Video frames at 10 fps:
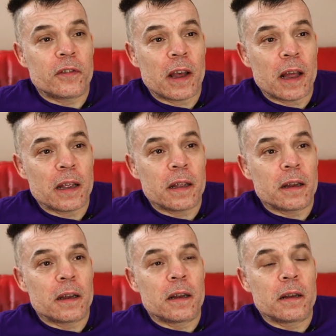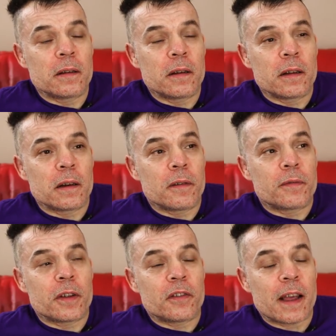Charlie, and the
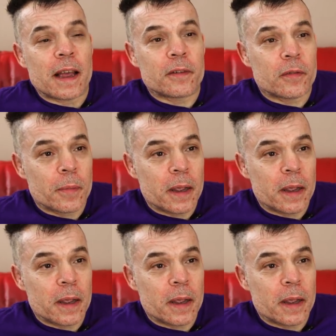love that she has for